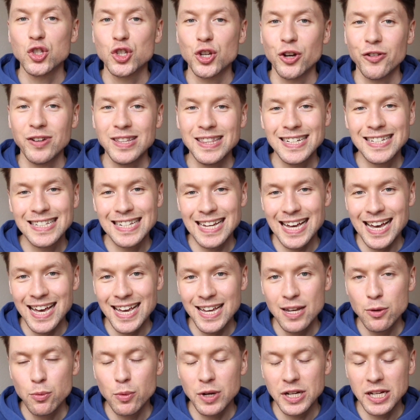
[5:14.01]
During the
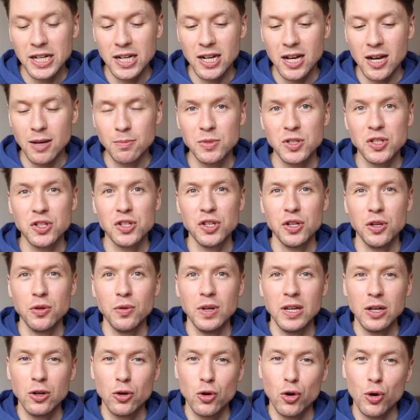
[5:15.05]
day, when it comes to
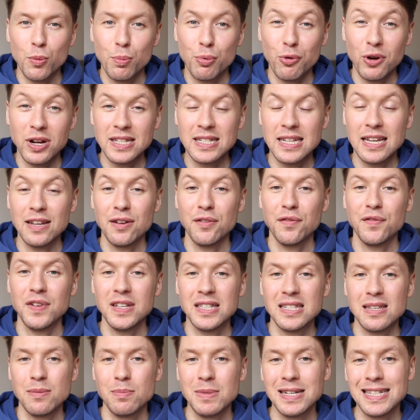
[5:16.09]
incorporating
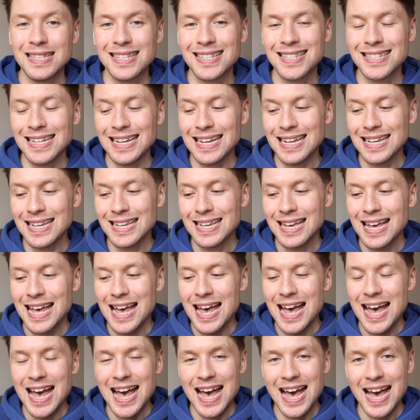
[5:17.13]
vitamin C
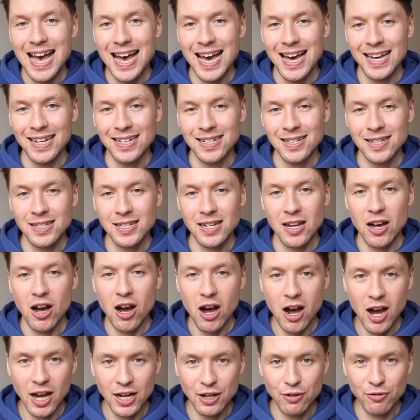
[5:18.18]
and
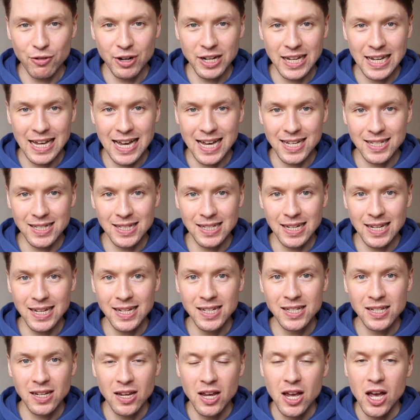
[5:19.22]
hyaluronic
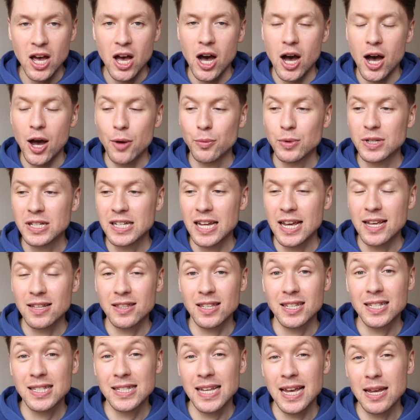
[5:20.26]
acid, I would take
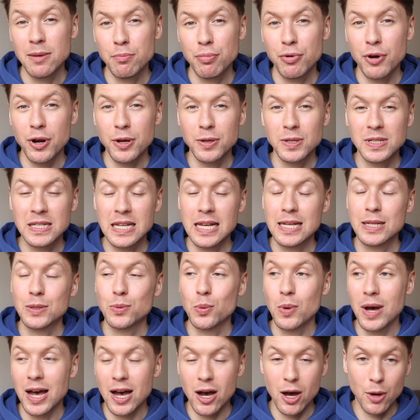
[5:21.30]
the same process
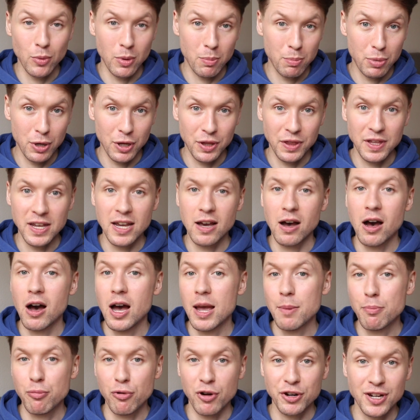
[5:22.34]
where I would put the
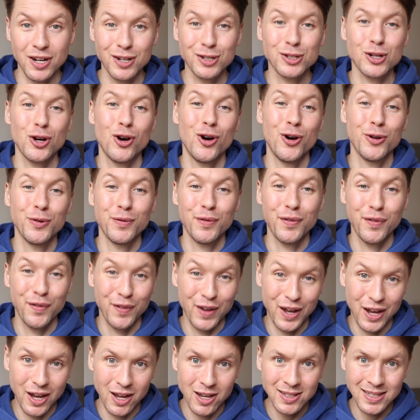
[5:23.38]
eye product on
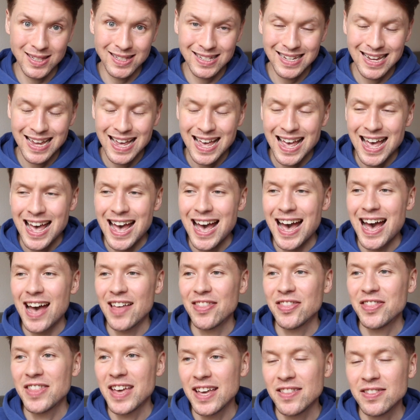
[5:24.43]
first,
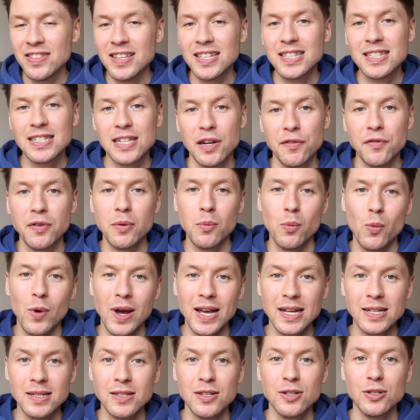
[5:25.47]
and then there's different
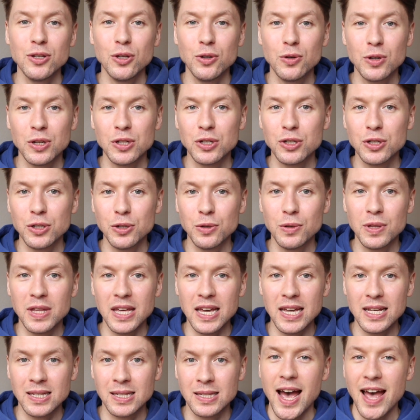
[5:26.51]
ways that you can do
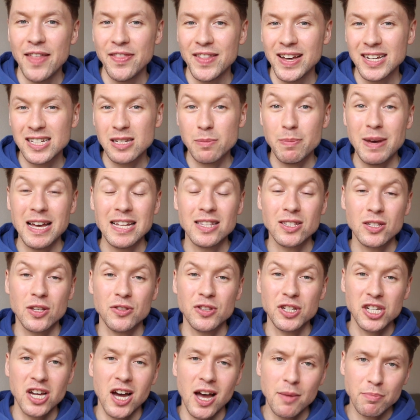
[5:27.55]
this, and that depends on
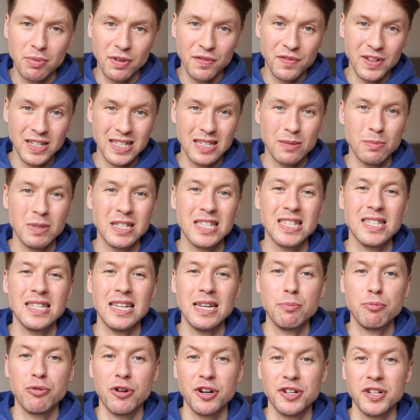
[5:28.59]
the type of vitamin
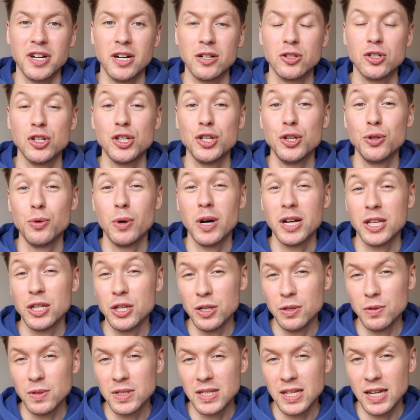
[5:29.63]
C product you are
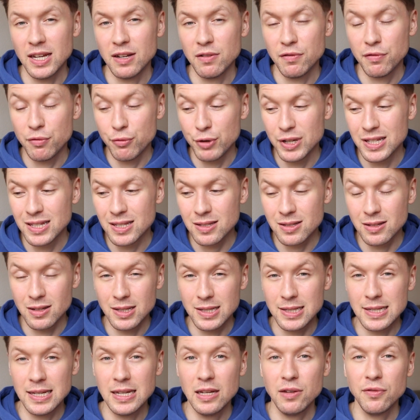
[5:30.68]
using. For
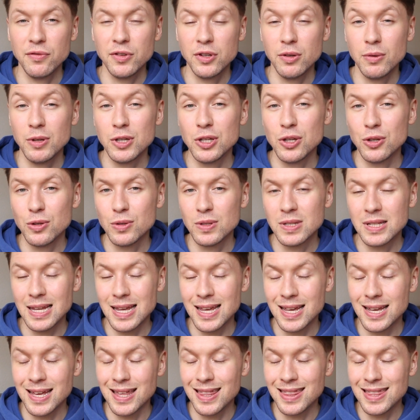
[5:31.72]
instance, if you are
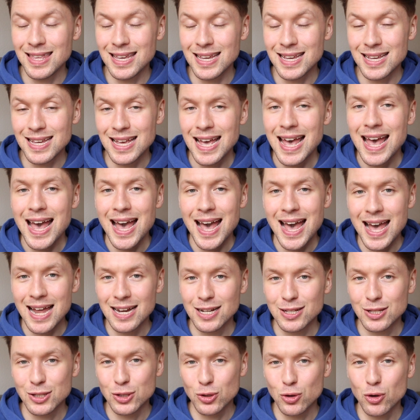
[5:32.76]
using the
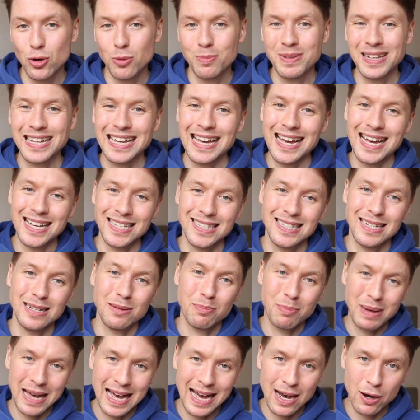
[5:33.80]
L-ascorbic
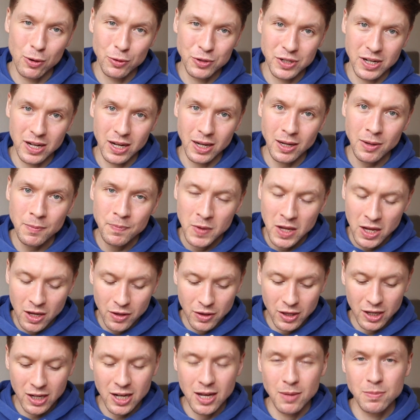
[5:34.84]
acid powder
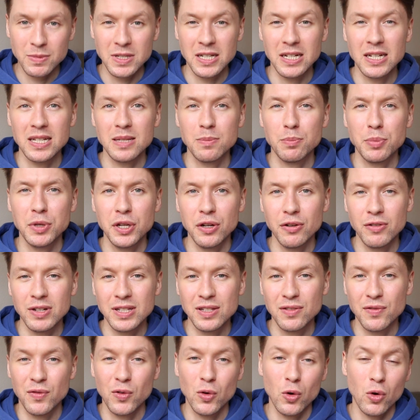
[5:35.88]
that comes in its
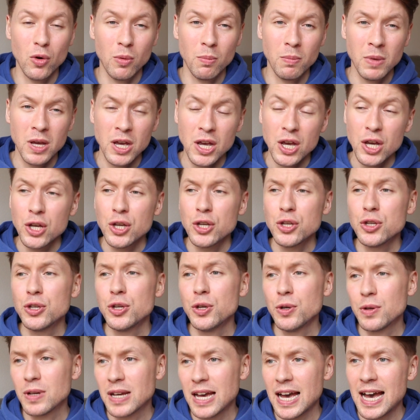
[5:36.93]
purest form,
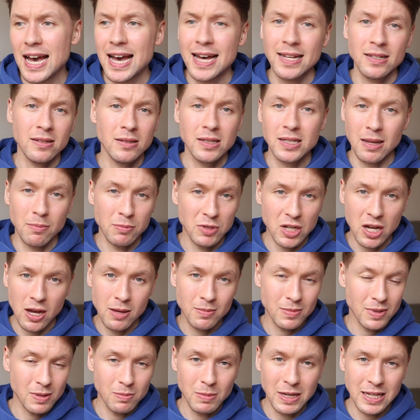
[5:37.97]
you can
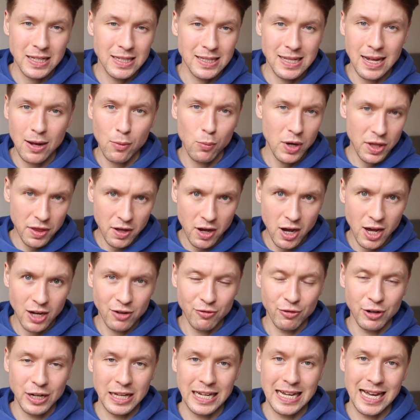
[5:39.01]
sometimes mix that with
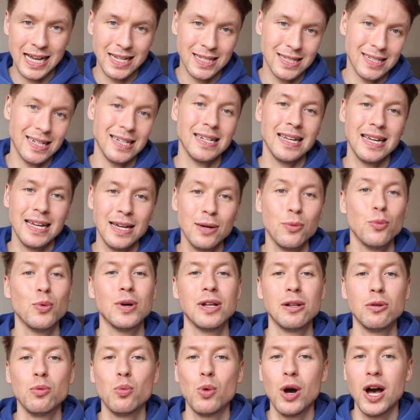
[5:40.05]
hyaluronic acid. It
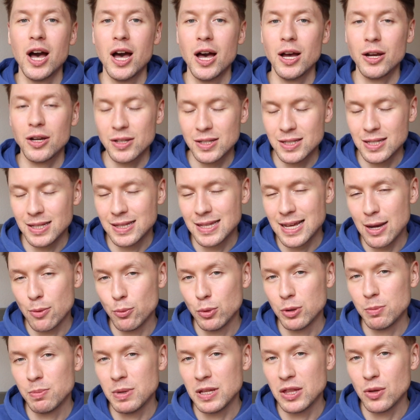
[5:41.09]
will work. So that
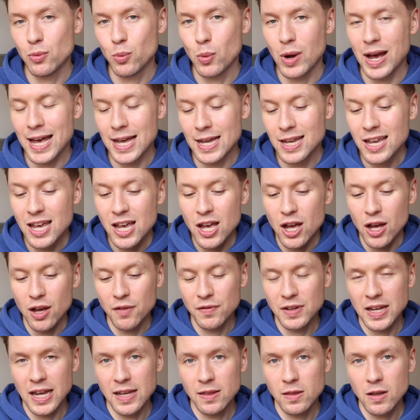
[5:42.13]
would be the way
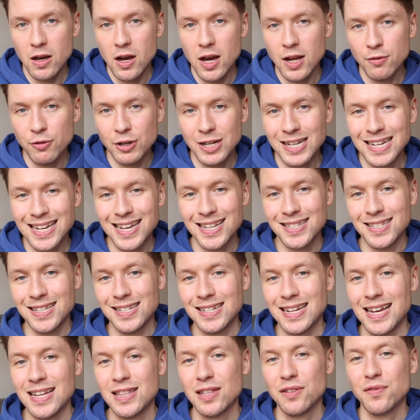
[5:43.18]
of getting the hyaluronic
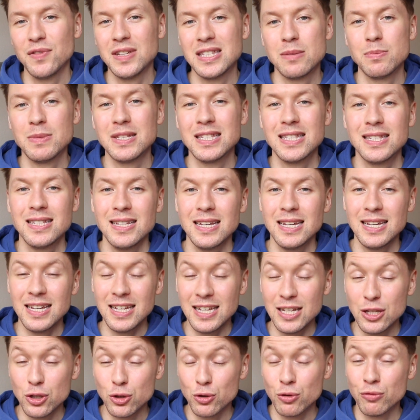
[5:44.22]
acid and the vitamin C
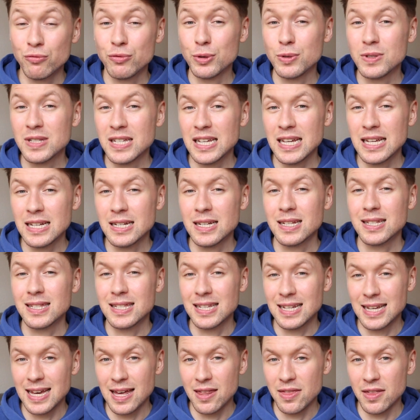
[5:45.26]
in your routine
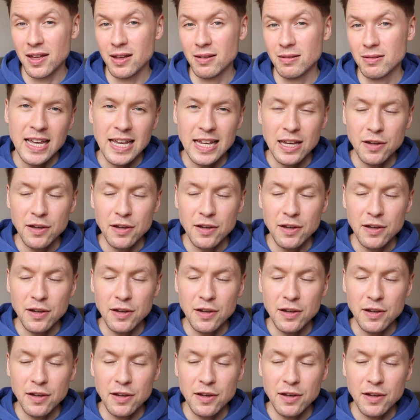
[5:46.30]
together.